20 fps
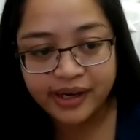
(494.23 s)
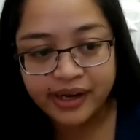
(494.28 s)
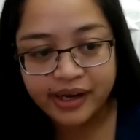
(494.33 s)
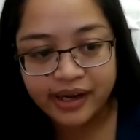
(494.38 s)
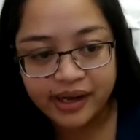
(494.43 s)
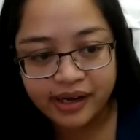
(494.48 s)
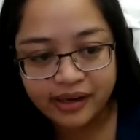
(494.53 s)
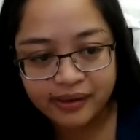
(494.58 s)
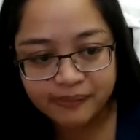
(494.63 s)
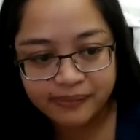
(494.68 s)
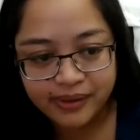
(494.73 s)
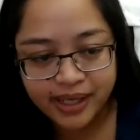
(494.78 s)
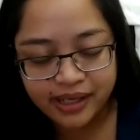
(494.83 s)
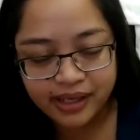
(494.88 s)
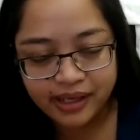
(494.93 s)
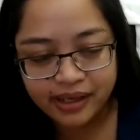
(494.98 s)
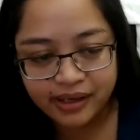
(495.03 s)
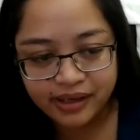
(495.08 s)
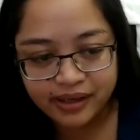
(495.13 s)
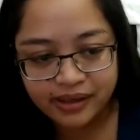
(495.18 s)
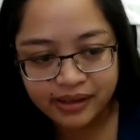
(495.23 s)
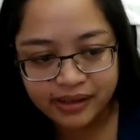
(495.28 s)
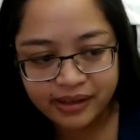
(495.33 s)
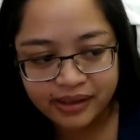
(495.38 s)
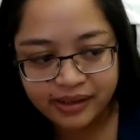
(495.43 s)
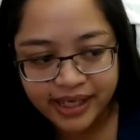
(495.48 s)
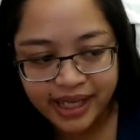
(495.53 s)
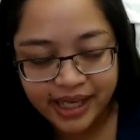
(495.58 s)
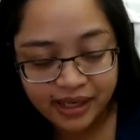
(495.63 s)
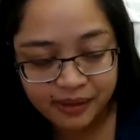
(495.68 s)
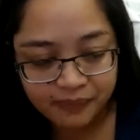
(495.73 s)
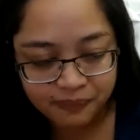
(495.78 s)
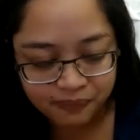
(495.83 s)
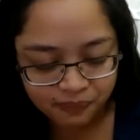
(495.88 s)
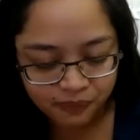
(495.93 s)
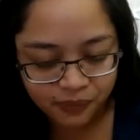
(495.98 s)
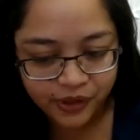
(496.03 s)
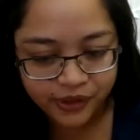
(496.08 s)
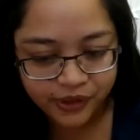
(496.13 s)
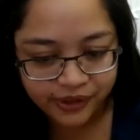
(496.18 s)
and I'm
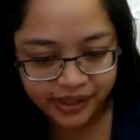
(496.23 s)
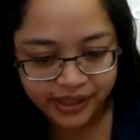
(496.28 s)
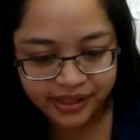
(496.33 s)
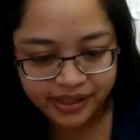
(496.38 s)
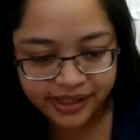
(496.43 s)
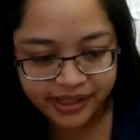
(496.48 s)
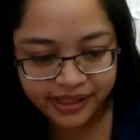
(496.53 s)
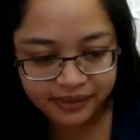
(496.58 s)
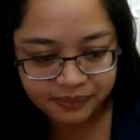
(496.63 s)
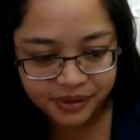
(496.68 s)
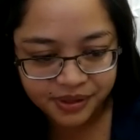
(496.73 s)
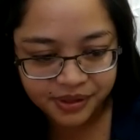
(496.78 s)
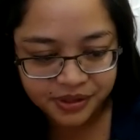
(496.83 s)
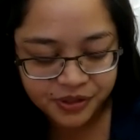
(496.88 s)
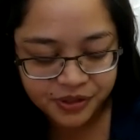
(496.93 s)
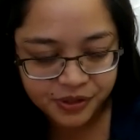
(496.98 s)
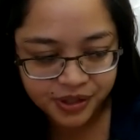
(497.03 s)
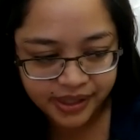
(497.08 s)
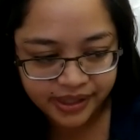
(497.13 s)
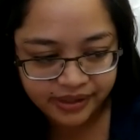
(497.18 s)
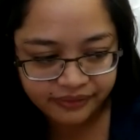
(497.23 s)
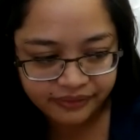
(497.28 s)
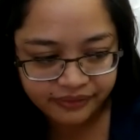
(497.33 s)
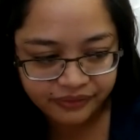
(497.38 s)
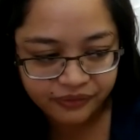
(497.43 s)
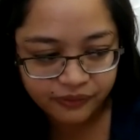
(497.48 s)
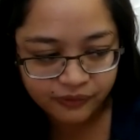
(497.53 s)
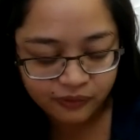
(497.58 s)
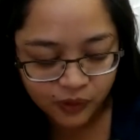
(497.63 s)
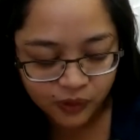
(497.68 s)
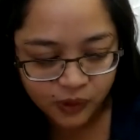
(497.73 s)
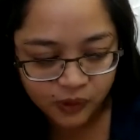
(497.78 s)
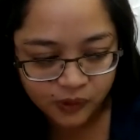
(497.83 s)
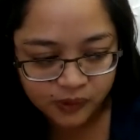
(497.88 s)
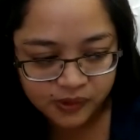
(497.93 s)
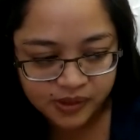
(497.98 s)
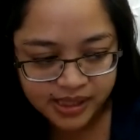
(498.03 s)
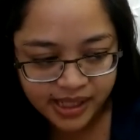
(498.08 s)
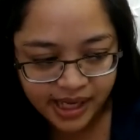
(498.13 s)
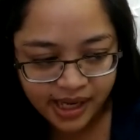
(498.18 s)
more in the administrative
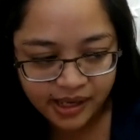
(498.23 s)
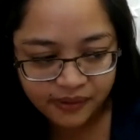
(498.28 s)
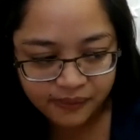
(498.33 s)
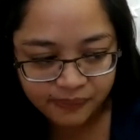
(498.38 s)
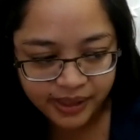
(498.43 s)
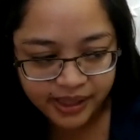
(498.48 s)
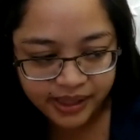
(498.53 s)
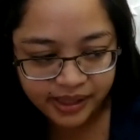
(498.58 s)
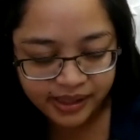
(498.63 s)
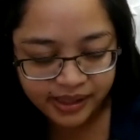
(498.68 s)
roles now, but